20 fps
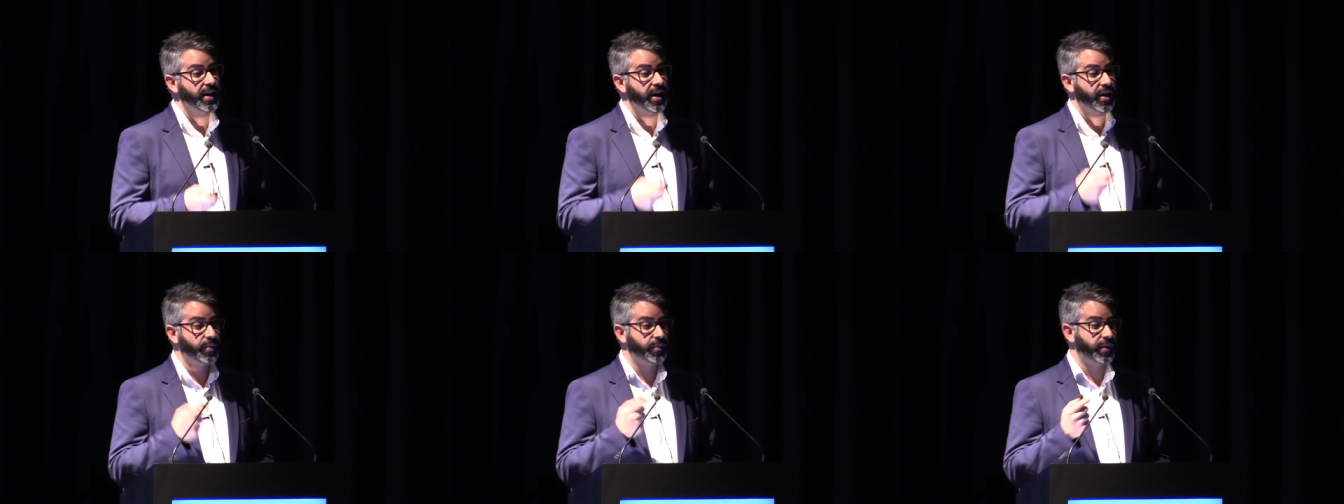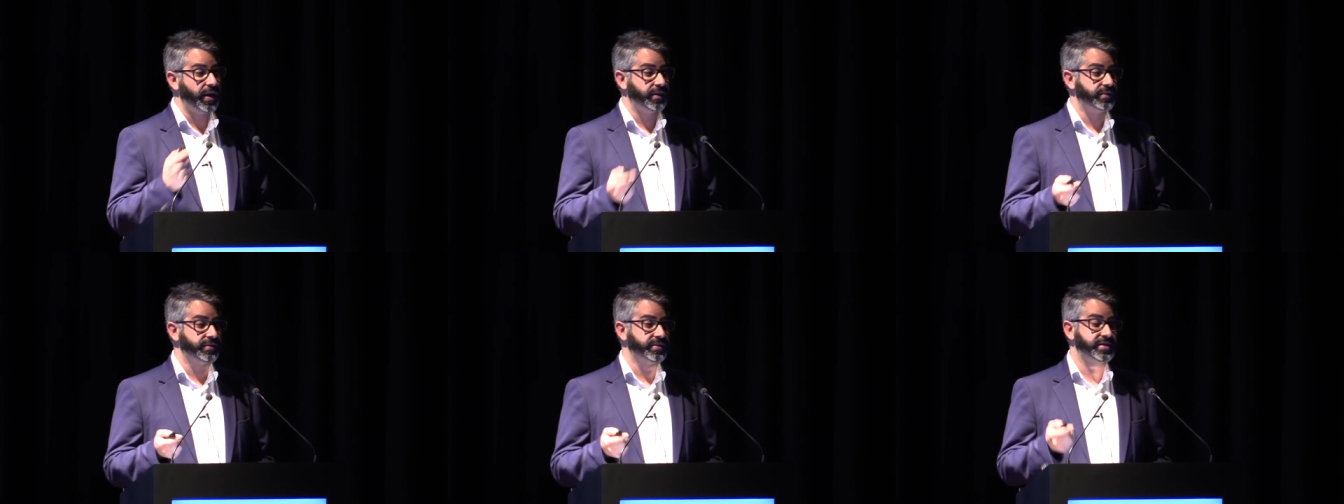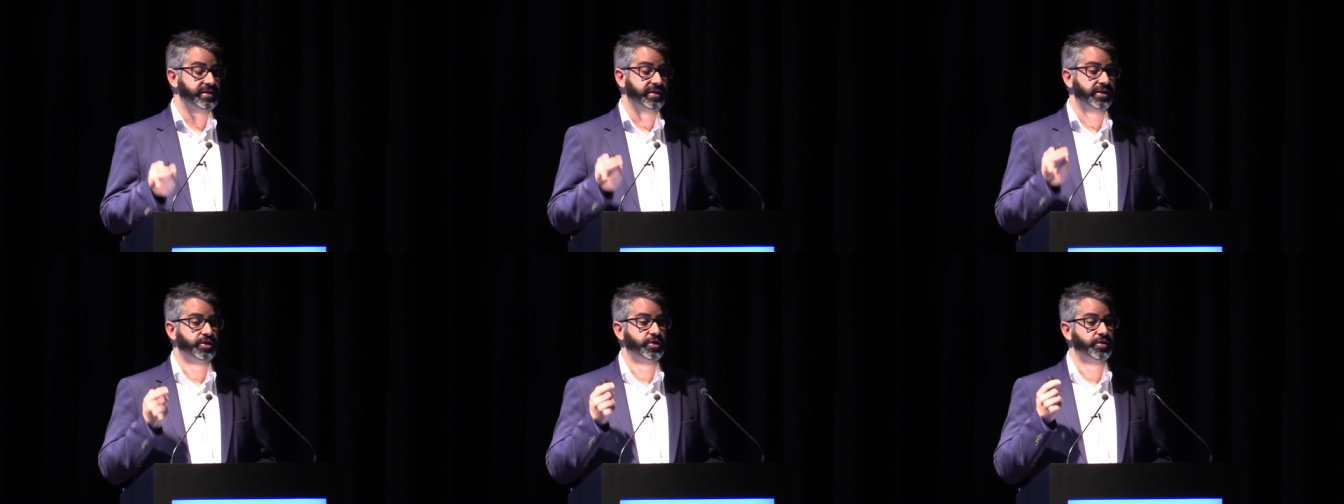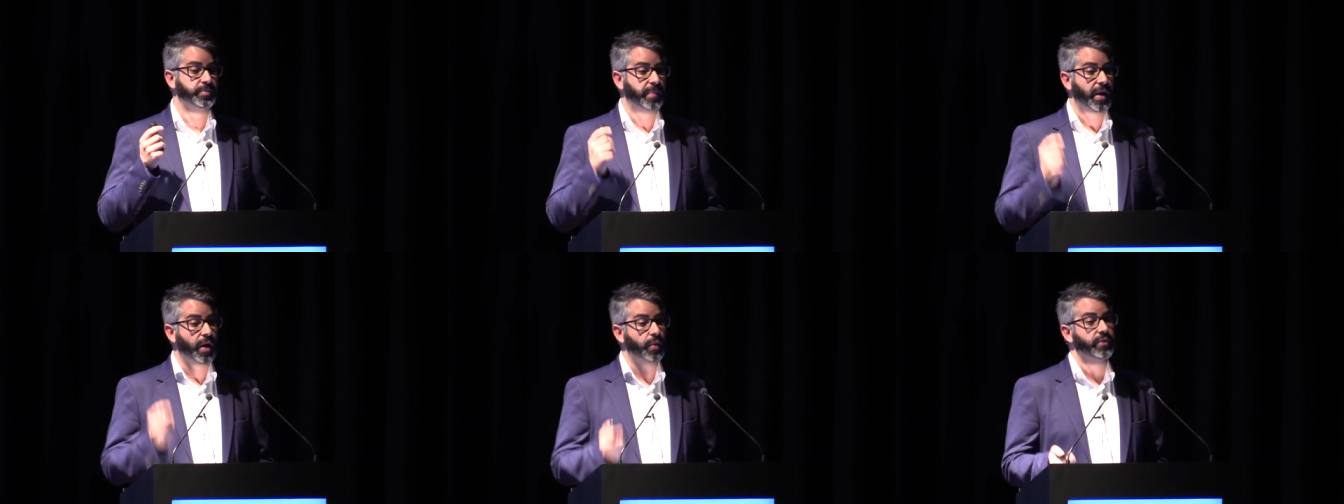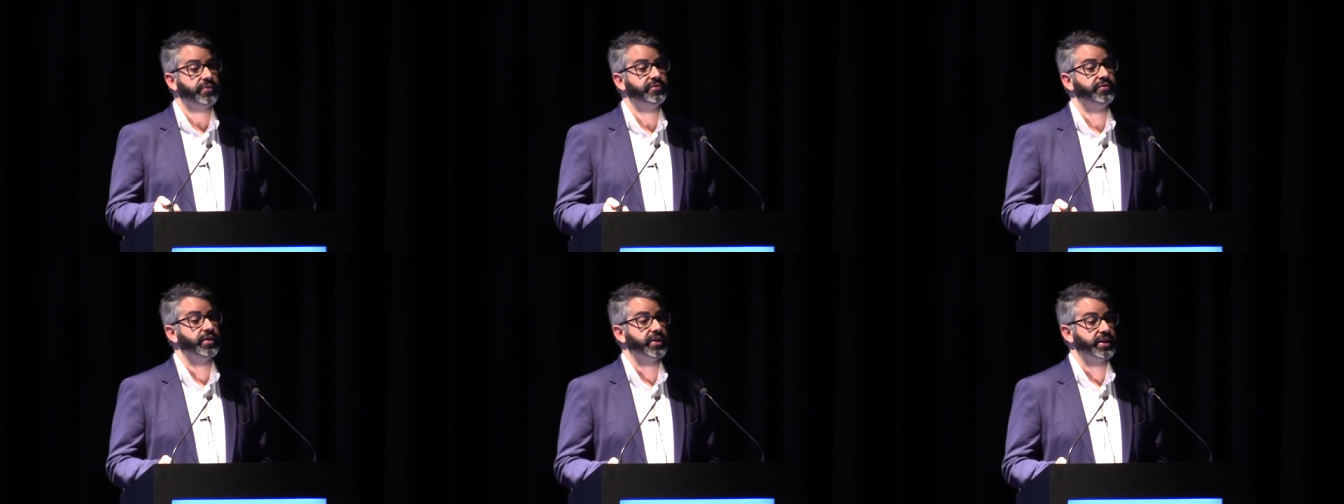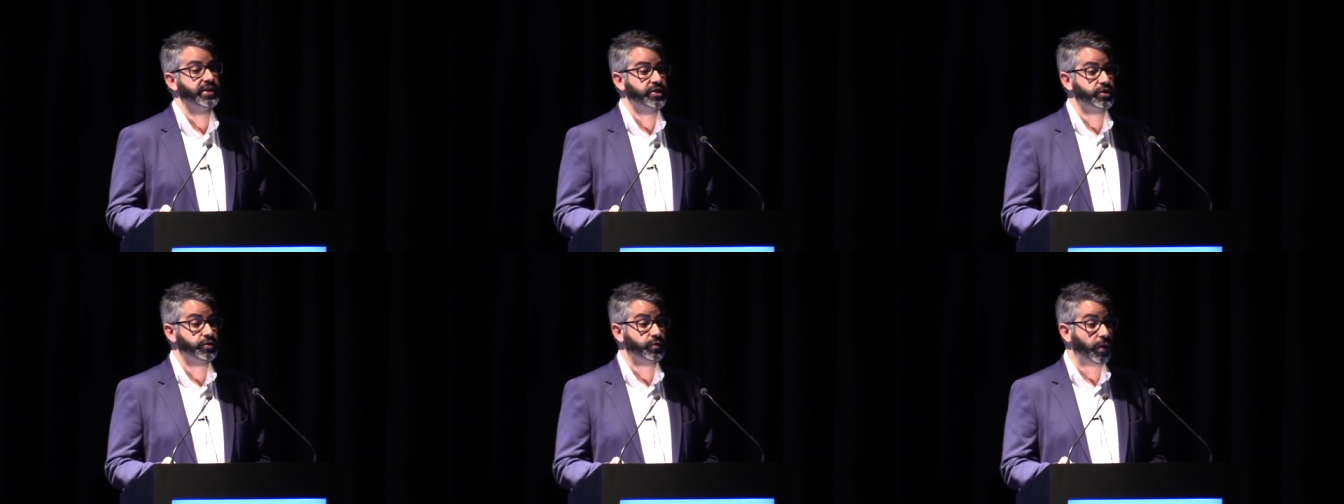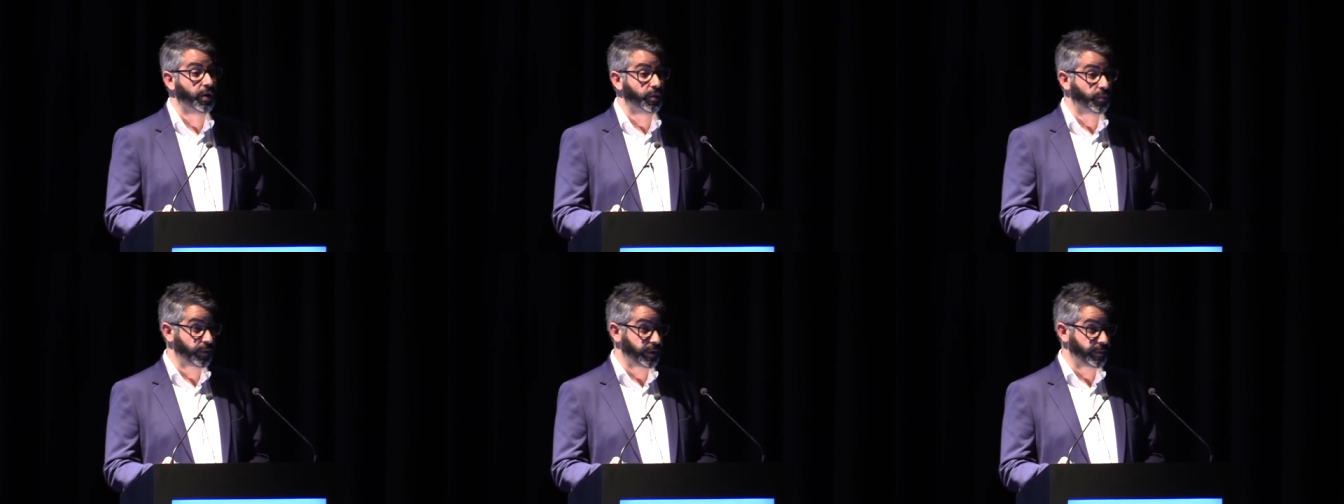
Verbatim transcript: around such powerful and strong